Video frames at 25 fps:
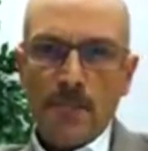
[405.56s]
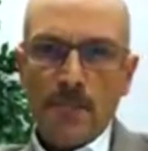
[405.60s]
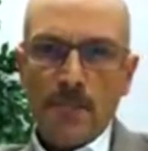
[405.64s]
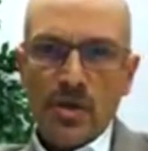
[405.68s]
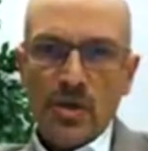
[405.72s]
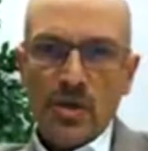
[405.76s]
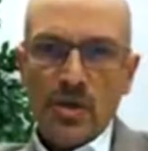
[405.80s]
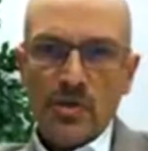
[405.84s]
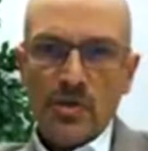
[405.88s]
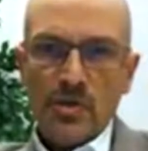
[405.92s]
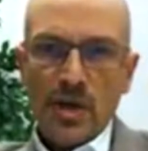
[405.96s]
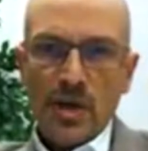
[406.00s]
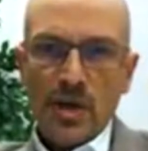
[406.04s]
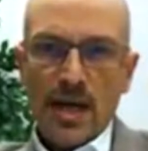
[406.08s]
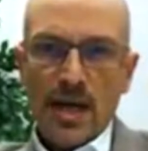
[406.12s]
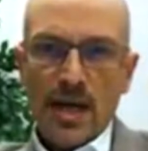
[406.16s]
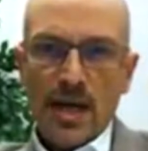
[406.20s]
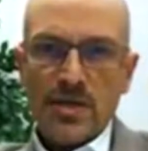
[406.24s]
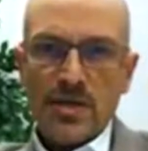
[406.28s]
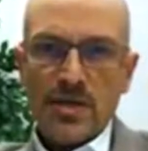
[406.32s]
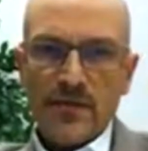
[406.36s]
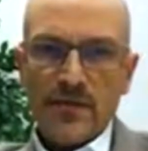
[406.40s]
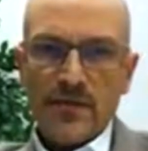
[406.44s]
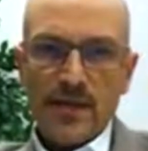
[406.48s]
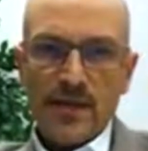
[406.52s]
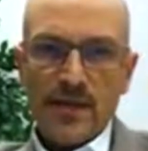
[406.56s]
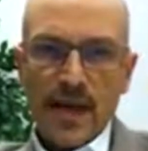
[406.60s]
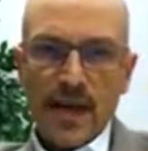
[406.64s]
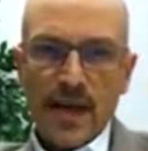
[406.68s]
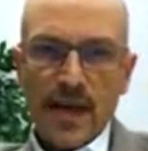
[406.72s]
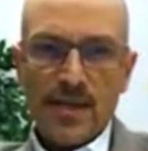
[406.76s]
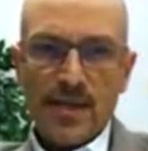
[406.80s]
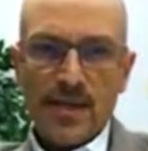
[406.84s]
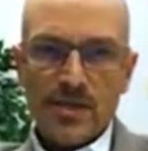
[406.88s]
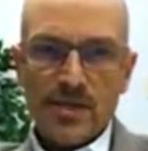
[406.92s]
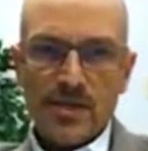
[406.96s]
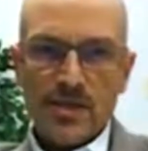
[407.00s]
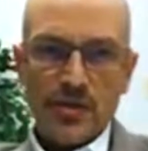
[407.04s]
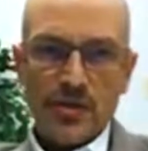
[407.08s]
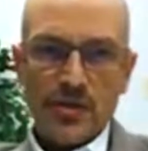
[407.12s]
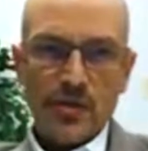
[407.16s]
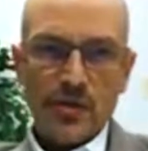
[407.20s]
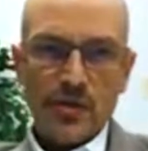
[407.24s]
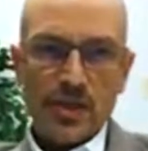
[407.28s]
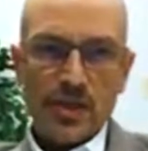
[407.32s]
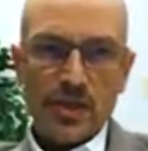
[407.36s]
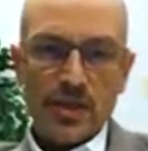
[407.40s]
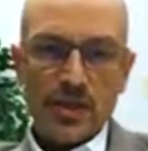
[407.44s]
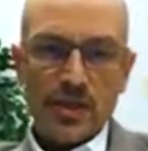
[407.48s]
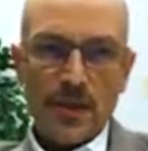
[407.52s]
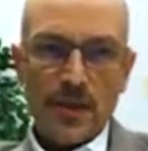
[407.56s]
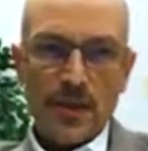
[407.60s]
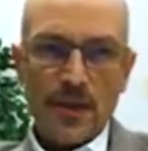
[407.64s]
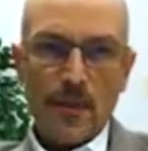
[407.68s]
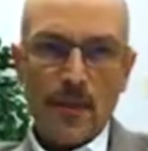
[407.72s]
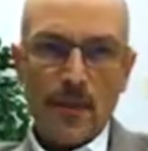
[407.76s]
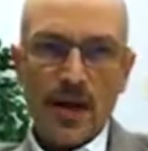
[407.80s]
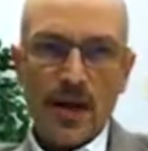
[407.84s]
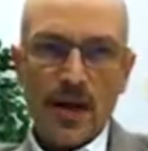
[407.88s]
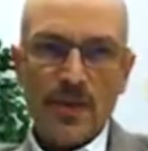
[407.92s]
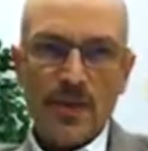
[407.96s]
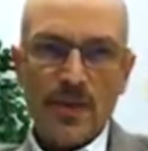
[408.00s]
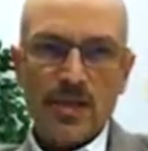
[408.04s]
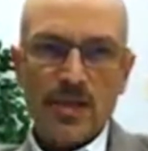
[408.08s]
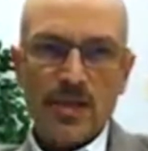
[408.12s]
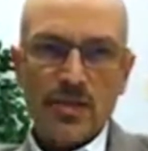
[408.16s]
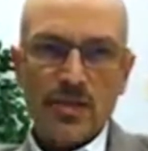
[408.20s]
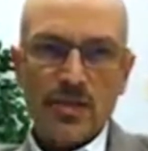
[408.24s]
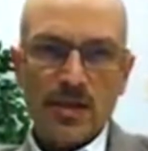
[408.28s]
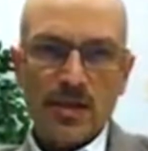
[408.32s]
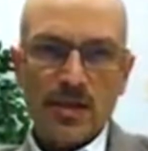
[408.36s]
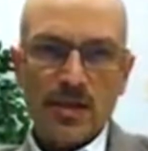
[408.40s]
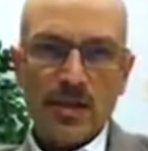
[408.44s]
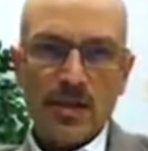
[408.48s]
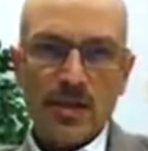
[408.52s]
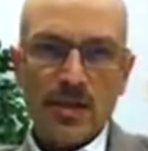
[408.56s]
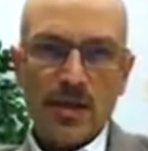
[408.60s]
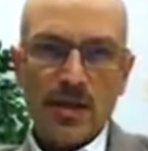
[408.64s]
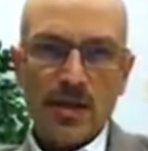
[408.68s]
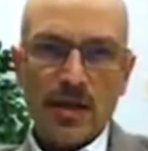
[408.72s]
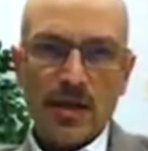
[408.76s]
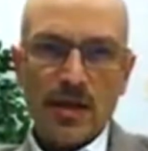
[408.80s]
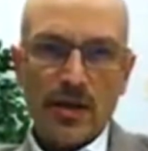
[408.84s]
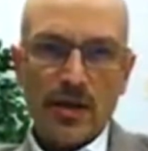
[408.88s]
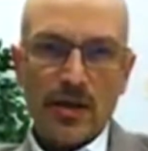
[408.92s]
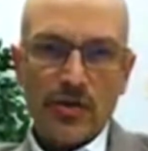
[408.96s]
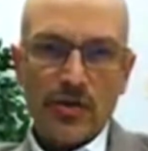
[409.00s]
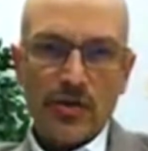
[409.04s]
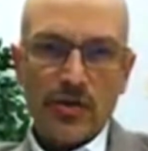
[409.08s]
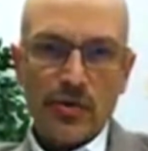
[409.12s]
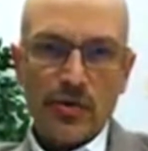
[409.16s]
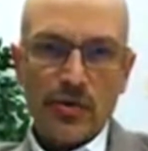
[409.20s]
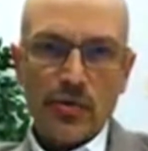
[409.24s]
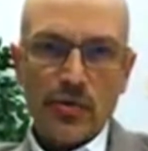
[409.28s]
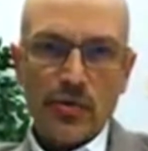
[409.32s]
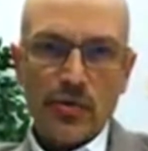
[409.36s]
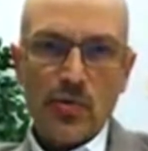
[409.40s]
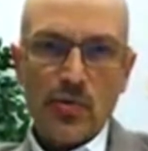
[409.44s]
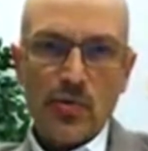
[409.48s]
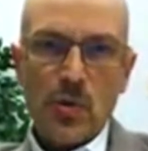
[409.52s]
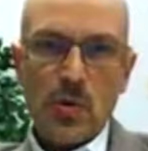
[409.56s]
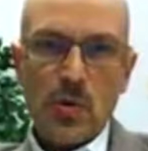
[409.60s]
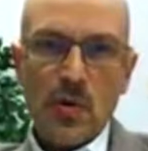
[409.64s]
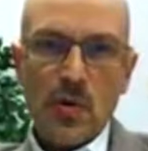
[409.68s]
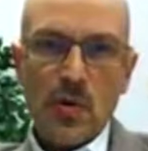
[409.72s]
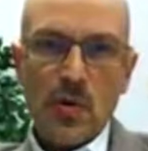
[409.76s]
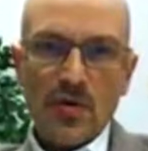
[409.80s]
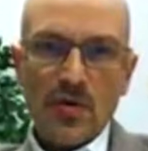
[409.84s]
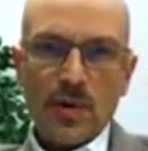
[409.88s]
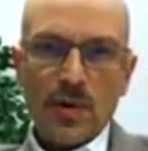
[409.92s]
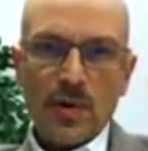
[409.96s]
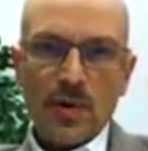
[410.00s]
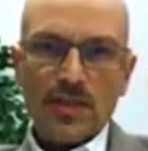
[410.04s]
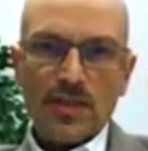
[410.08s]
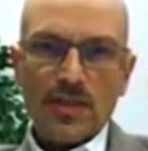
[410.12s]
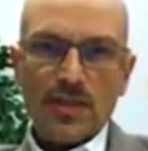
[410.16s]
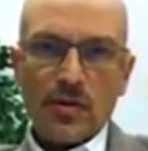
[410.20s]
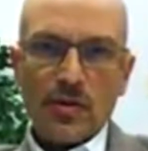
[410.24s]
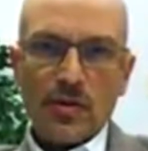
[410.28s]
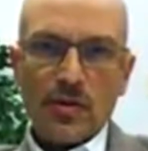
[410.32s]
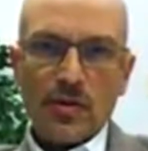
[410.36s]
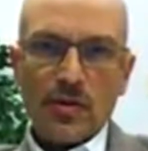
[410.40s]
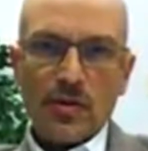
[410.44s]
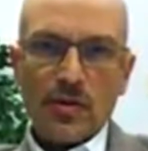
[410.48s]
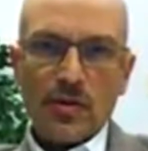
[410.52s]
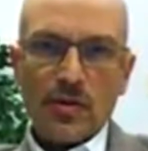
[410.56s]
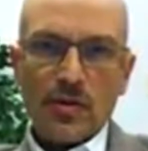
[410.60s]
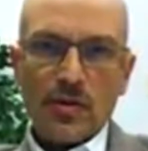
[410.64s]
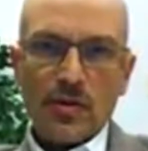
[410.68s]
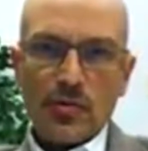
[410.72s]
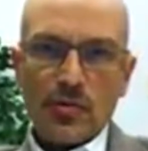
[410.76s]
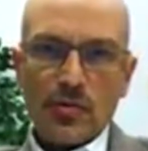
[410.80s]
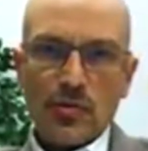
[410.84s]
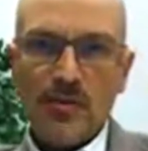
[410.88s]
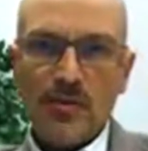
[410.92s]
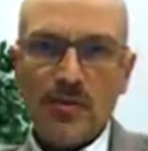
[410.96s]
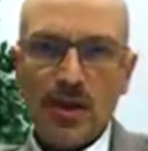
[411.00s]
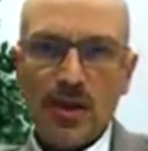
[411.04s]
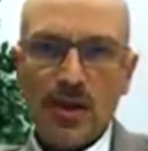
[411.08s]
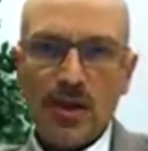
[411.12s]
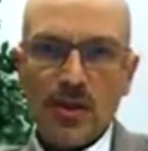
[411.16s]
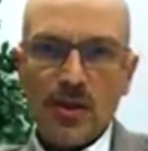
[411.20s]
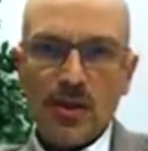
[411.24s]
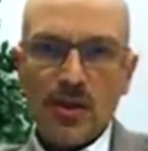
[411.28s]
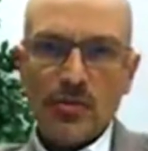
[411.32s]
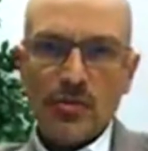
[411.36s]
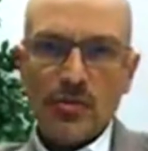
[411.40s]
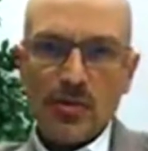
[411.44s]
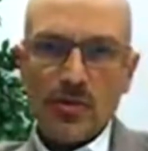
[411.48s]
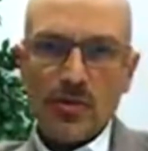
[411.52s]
Mutual Defense Treaty permits the two governments to come